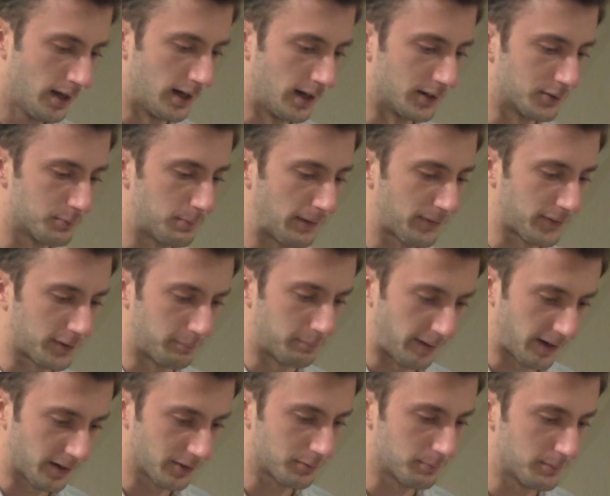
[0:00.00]
It is about the
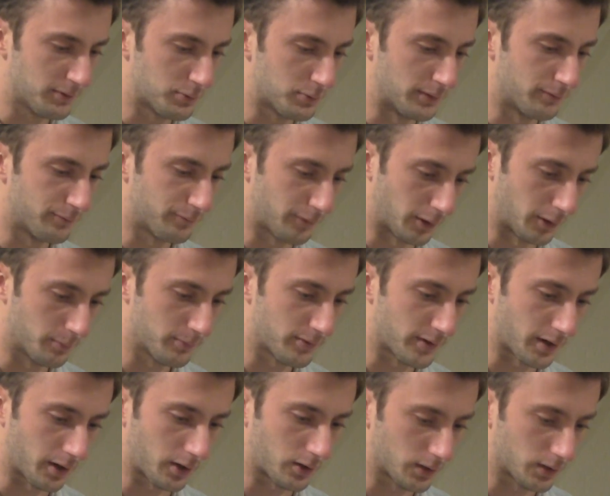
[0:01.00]
comparison between firms
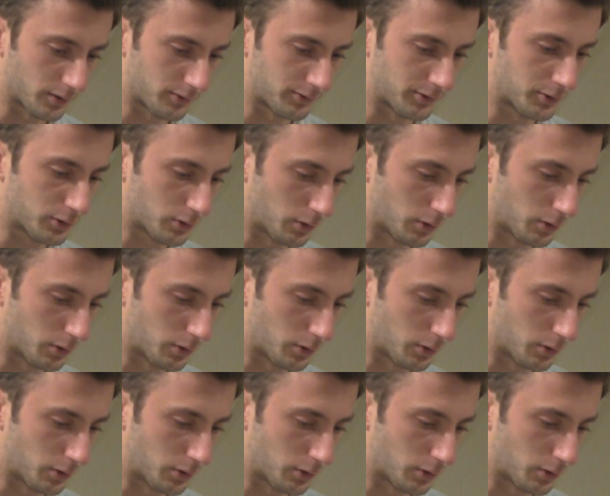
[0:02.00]
that are clustered